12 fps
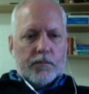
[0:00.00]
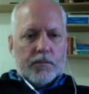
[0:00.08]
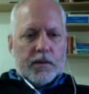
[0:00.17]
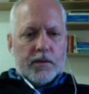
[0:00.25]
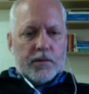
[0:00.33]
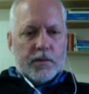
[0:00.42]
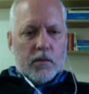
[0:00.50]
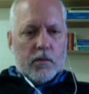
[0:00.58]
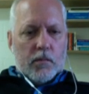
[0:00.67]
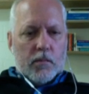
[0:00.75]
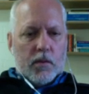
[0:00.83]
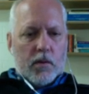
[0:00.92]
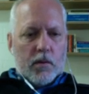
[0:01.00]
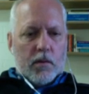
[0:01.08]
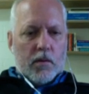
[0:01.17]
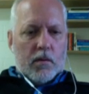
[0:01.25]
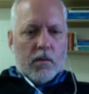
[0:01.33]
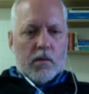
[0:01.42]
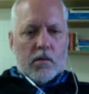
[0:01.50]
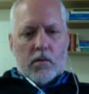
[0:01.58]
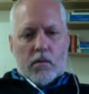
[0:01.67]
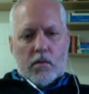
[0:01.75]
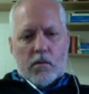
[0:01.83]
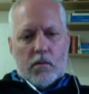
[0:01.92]
there's Homer
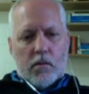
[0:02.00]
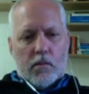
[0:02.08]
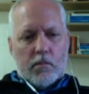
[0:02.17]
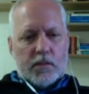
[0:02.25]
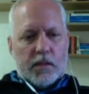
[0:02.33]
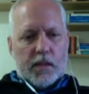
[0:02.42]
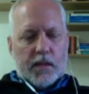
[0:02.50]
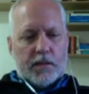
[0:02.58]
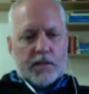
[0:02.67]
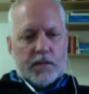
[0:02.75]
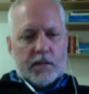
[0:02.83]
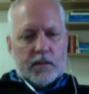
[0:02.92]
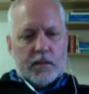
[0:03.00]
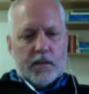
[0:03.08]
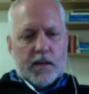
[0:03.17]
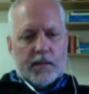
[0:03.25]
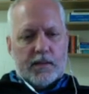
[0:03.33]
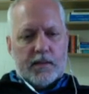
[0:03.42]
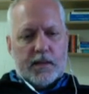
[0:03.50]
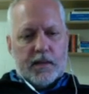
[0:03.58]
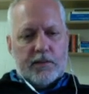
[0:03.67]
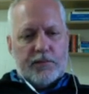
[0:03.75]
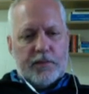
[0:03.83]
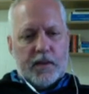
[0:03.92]
home slash dot
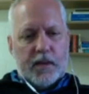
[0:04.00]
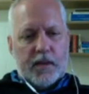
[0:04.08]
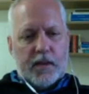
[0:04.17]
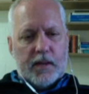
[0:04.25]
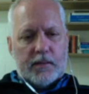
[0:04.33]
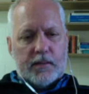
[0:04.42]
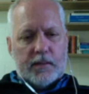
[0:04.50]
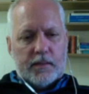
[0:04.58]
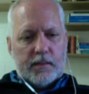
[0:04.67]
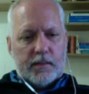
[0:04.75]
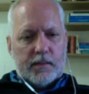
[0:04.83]
ZFS